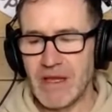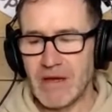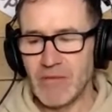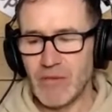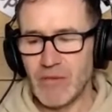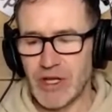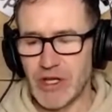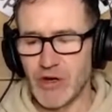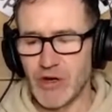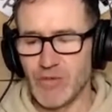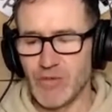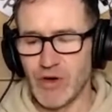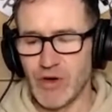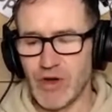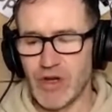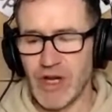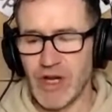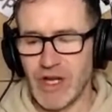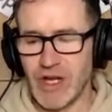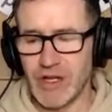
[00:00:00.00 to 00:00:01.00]
But in your
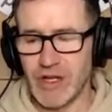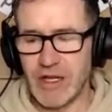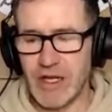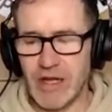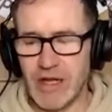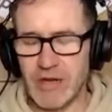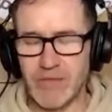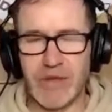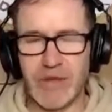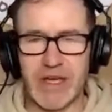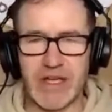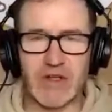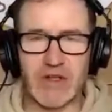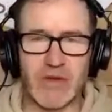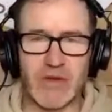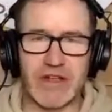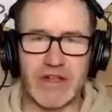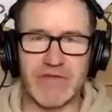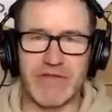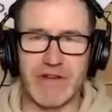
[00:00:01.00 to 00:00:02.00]
book on page
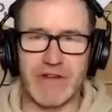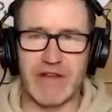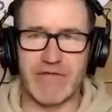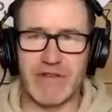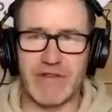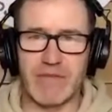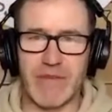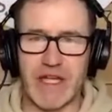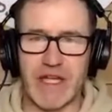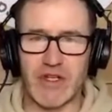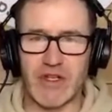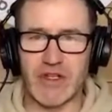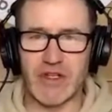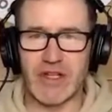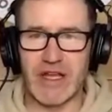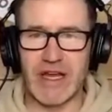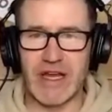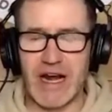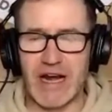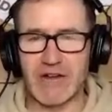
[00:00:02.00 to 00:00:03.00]
25, you mentioned
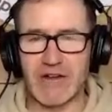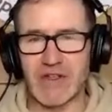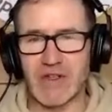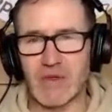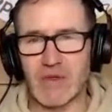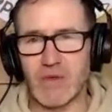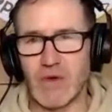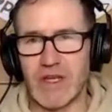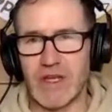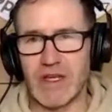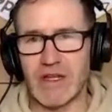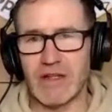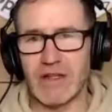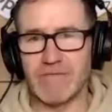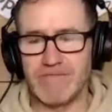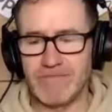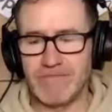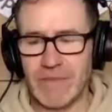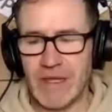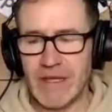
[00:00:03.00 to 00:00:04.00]
the artist wheel,
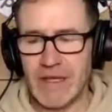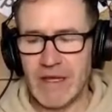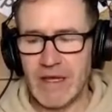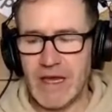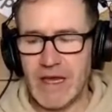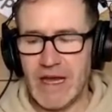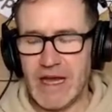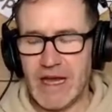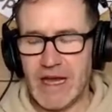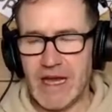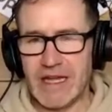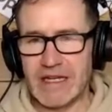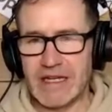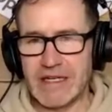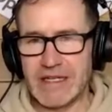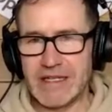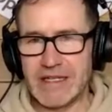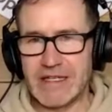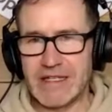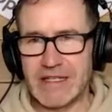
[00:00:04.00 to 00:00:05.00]

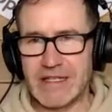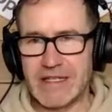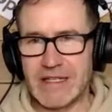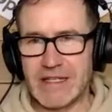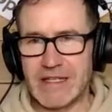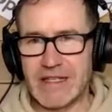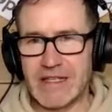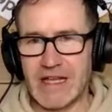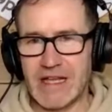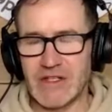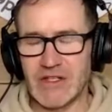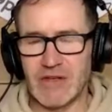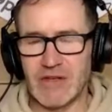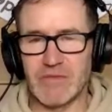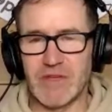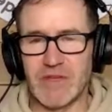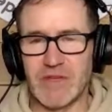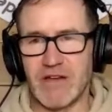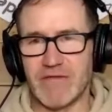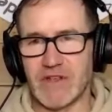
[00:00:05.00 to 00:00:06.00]
and that's
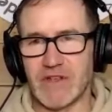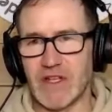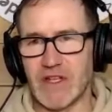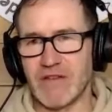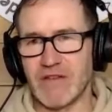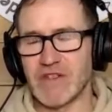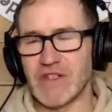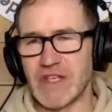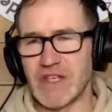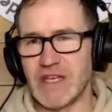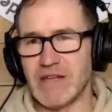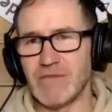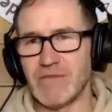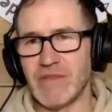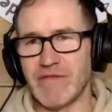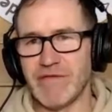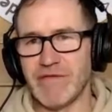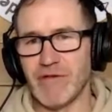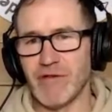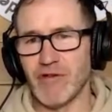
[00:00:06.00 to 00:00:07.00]
something obviously I've seen
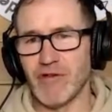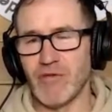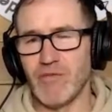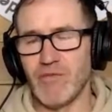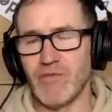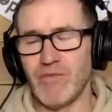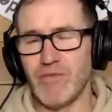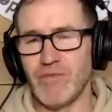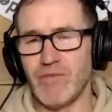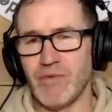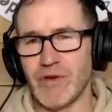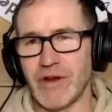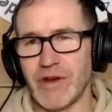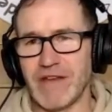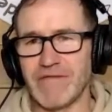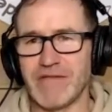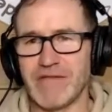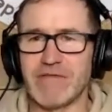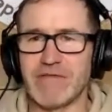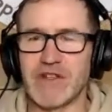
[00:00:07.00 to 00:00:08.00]
before, but
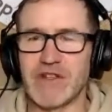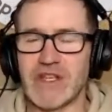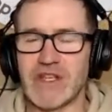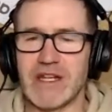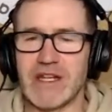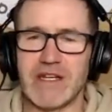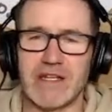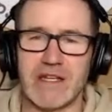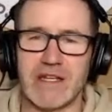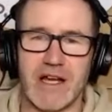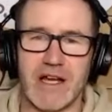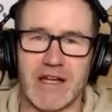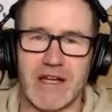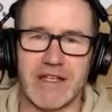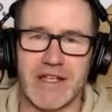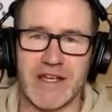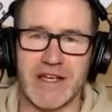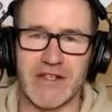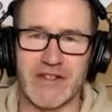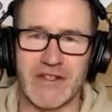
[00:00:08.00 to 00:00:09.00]
I've never seen it in the
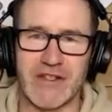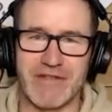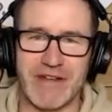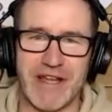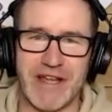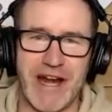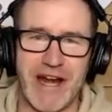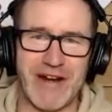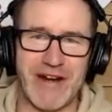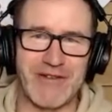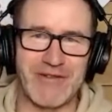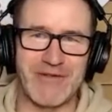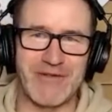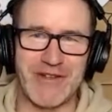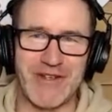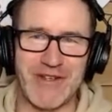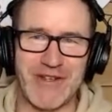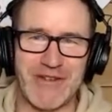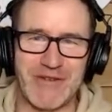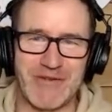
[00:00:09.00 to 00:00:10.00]
context of a garden,
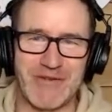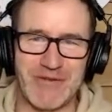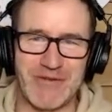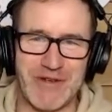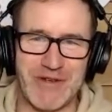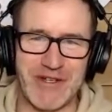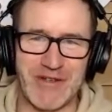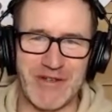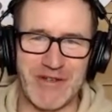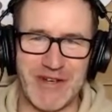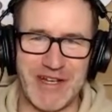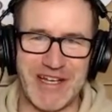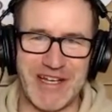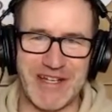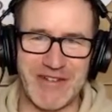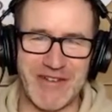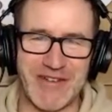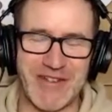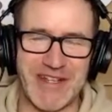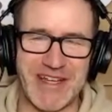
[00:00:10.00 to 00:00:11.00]
which is really
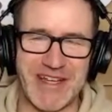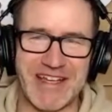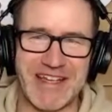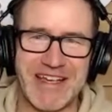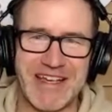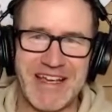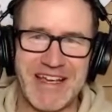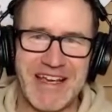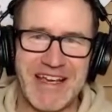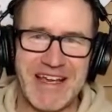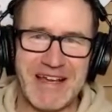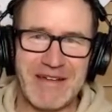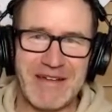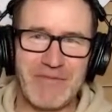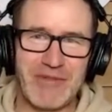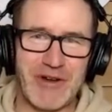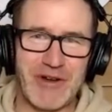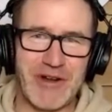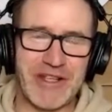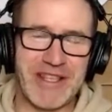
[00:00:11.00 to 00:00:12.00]
interesting.
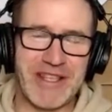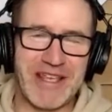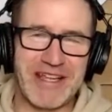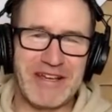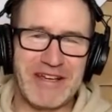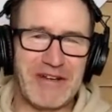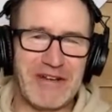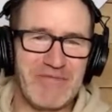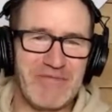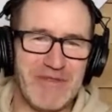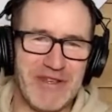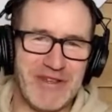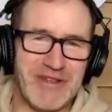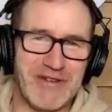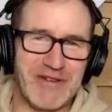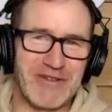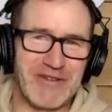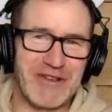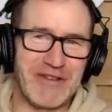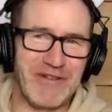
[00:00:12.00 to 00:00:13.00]
But I think it could be
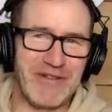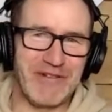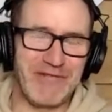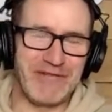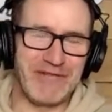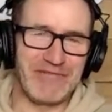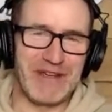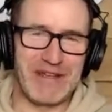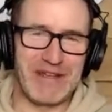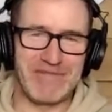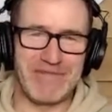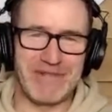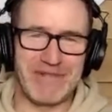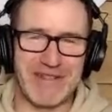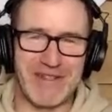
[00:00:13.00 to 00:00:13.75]
useful for people.